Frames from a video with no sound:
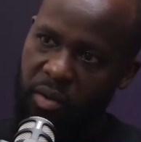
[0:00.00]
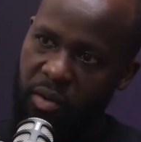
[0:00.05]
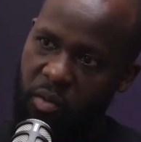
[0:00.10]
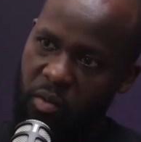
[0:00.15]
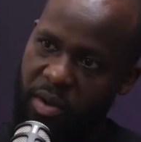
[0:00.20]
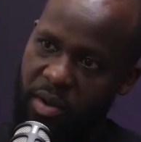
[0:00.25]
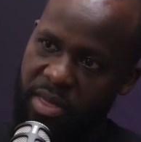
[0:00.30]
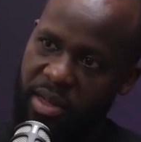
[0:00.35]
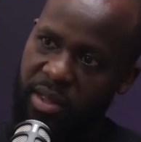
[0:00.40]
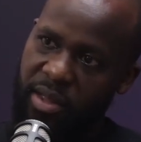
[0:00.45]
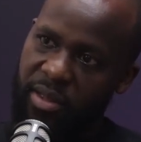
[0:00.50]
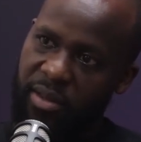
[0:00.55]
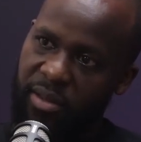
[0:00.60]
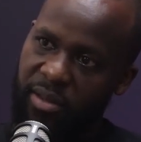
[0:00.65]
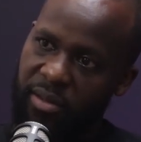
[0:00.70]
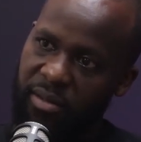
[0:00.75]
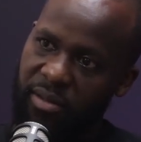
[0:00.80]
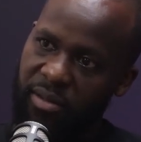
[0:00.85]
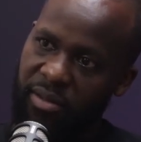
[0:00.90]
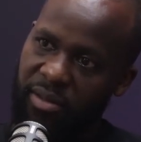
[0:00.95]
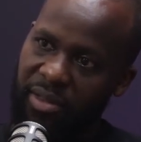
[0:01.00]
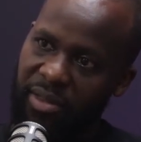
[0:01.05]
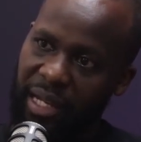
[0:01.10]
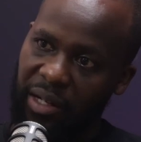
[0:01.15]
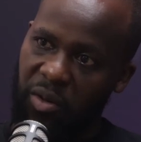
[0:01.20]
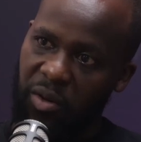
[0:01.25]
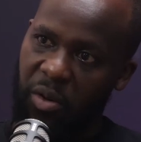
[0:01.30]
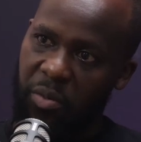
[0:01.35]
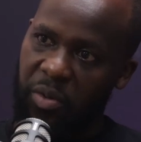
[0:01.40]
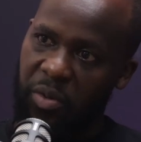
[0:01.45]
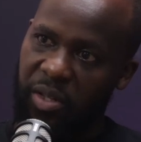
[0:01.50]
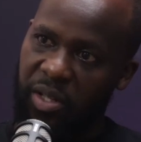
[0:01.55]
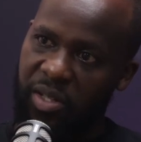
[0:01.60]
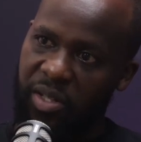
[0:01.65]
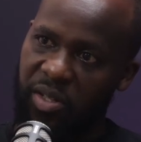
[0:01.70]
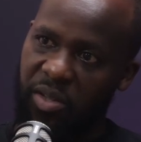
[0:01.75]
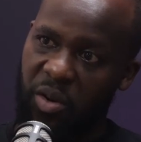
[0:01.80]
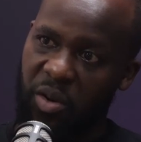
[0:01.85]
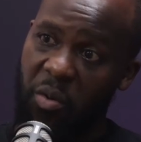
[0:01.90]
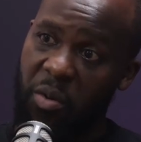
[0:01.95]
within that
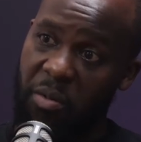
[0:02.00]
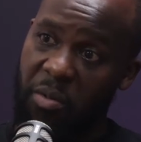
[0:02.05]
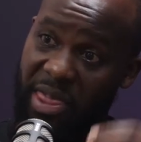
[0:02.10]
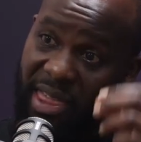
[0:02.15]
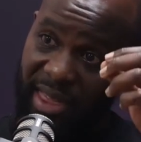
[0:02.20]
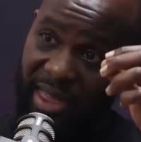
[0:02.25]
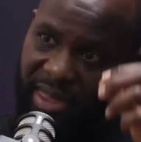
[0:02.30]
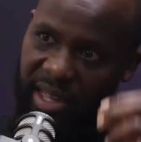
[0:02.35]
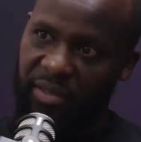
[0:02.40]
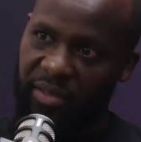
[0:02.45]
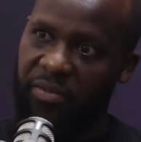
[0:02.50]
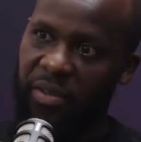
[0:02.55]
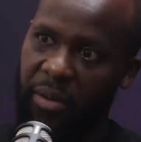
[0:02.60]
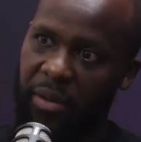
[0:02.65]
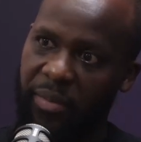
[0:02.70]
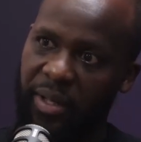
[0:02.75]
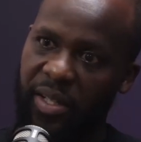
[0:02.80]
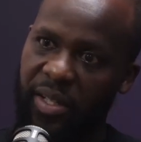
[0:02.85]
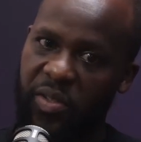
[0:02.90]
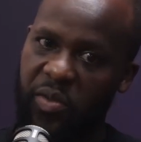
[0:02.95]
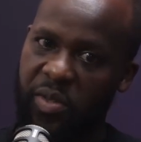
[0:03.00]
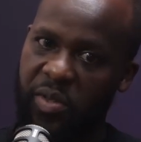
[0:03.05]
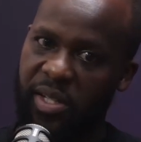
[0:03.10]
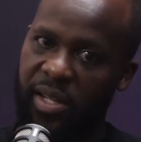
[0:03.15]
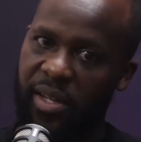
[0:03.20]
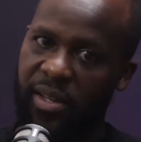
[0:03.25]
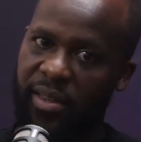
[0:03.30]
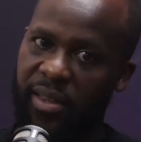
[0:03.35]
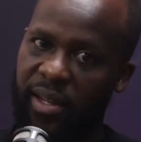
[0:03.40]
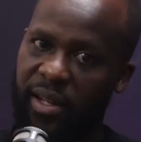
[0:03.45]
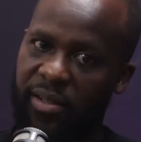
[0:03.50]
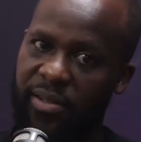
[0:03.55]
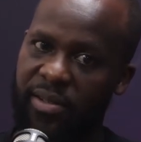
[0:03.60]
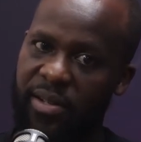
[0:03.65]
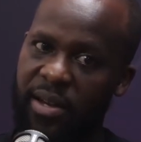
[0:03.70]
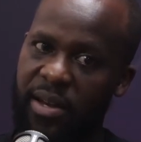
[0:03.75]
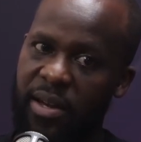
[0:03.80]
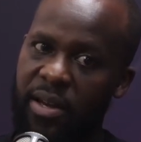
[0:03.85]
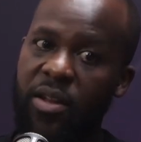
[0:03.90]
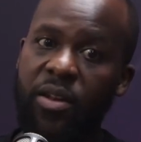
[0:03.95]
community or within that family to say that,
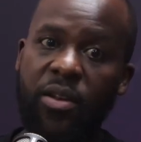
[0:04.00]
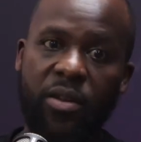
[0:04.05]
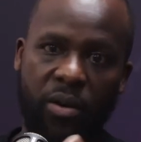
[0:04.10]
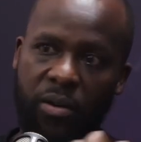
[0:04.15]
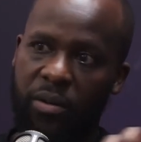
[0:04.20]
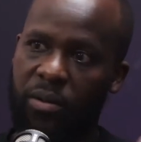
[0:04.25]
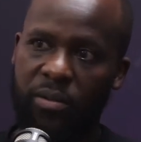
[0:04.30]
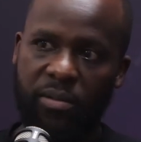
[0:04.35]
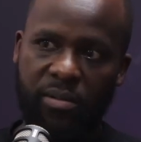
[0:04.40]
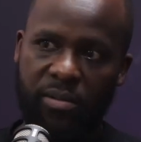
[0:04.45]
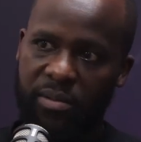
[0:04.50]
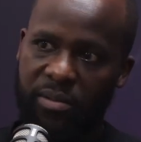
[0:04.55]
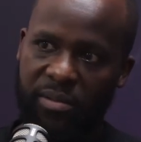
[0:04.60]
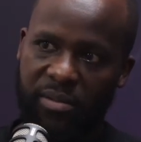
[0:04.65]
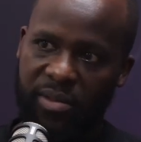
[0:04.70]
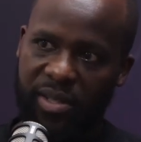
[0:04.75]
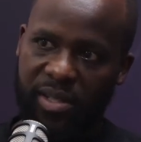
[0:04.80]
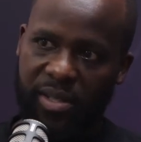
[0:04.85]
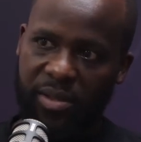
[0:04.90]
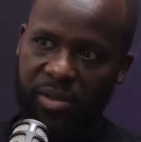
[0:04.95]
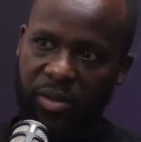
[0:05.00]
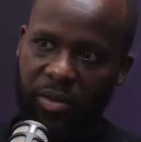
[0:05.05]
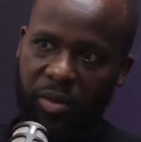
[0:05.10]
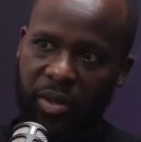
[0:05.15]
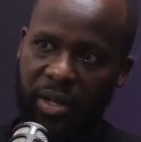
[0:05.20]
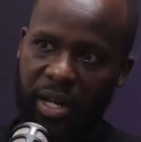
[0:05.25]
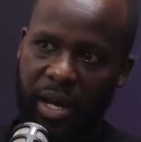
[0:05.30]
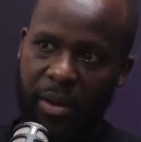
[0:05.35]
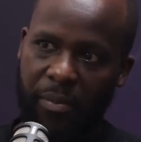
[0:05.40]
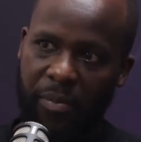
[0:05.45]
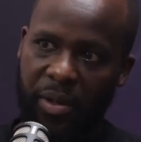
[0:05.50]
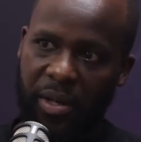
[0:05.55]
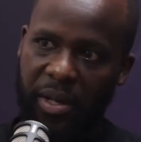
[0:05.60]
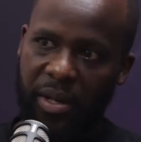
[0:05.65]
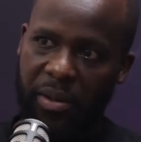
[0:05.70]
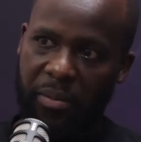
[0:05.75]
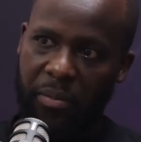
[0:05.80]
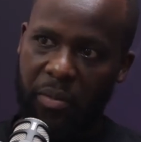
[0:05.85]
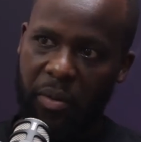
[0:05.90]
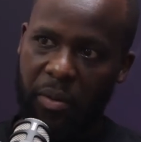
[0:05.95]
no, this is not going to happen
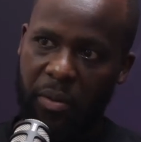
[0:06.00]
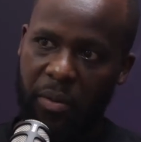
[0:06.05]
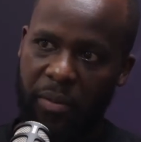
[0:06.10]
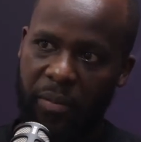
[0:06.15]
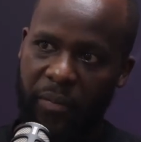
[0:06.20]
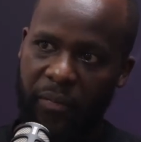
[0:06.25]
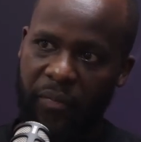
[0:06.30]
anymore.